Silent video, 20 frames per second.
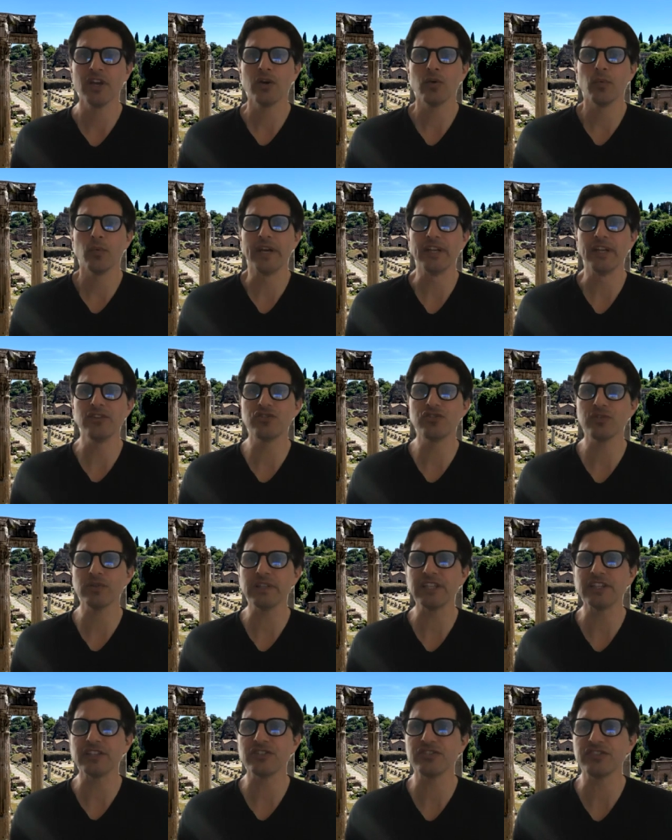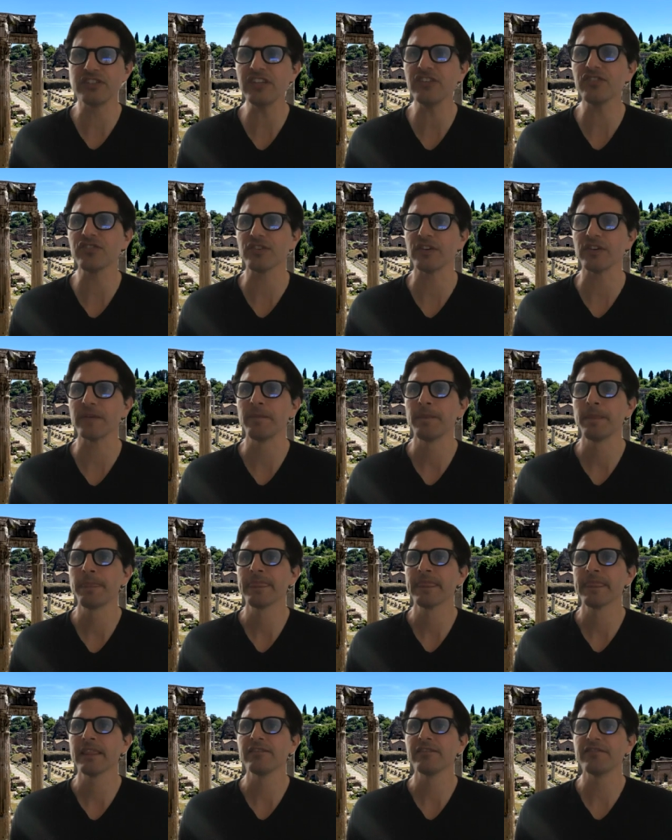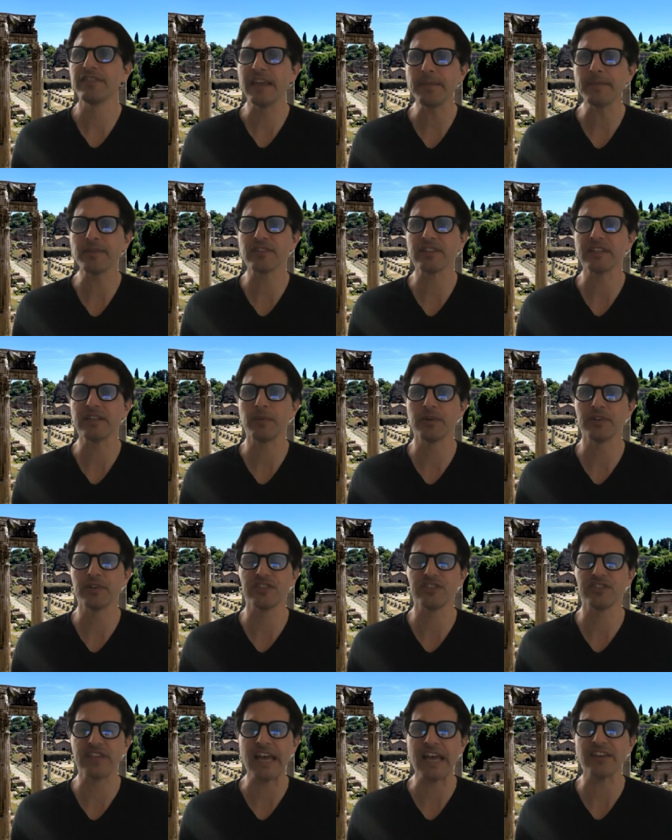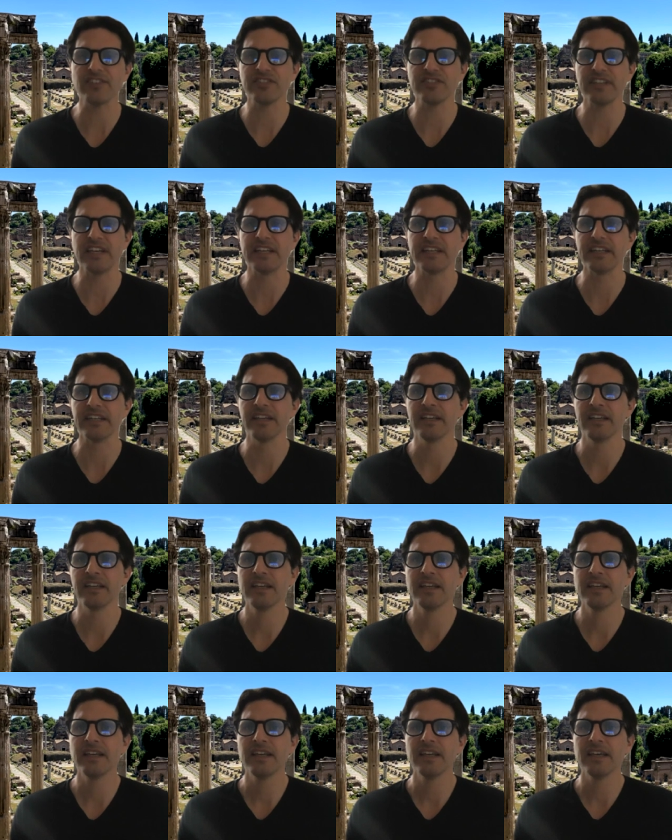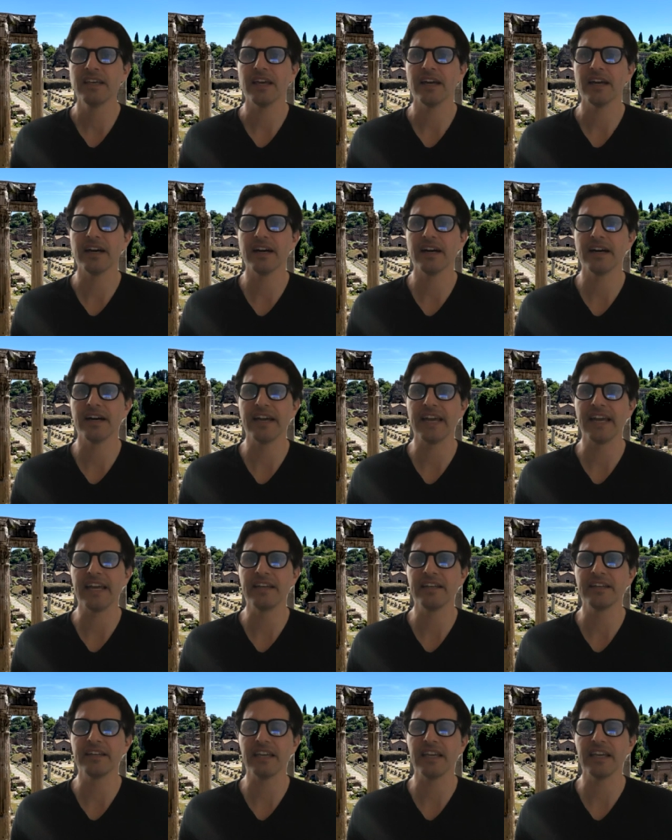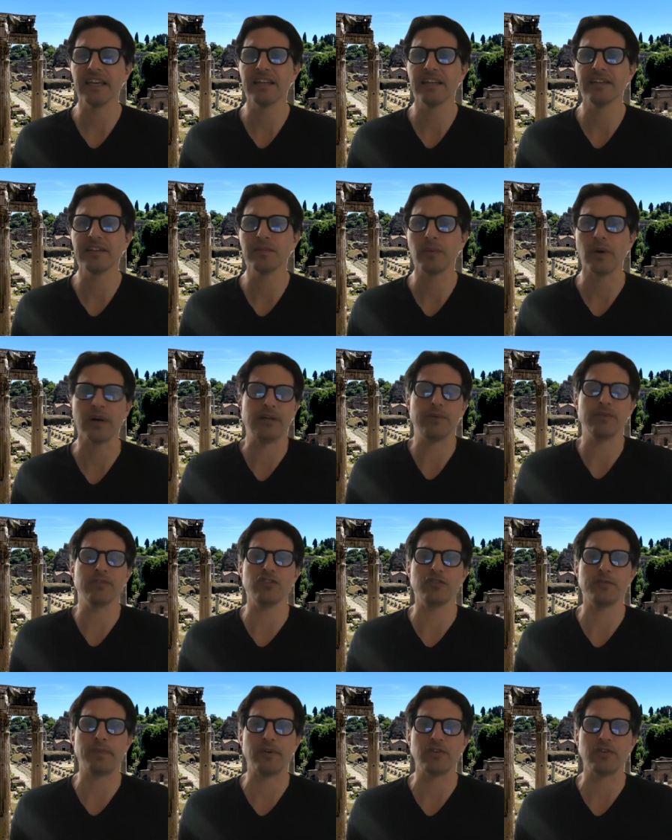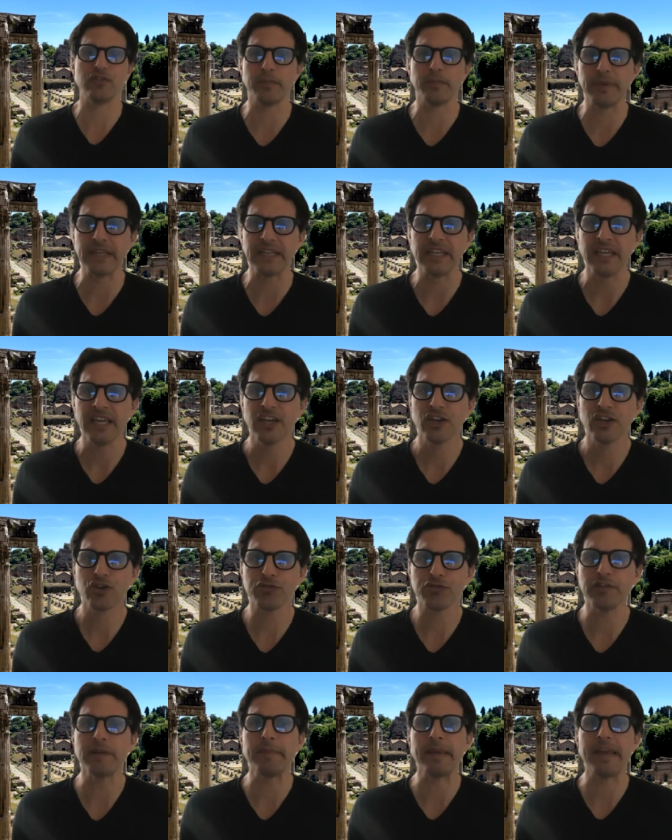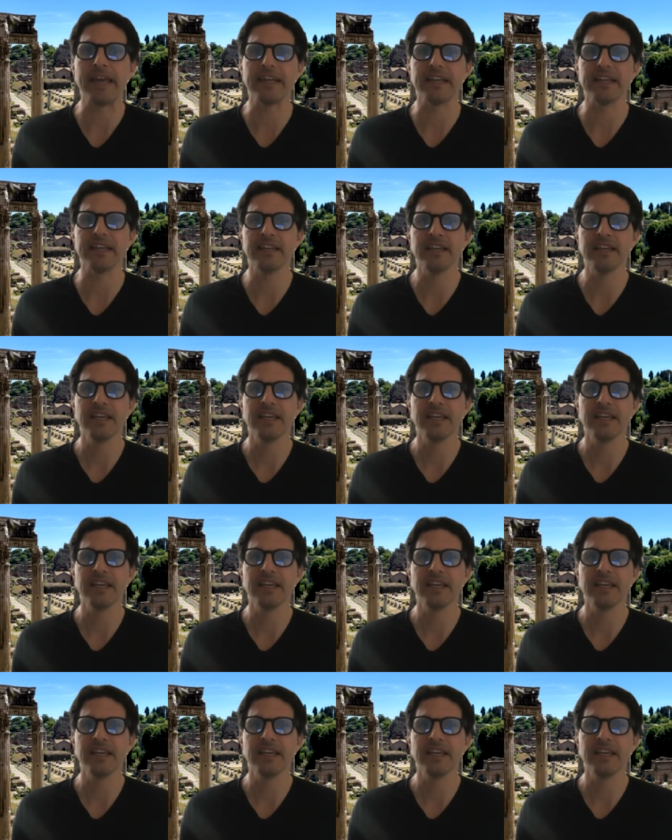When Julius Caesar famously was assassinated, he wasn't supposed to be cremated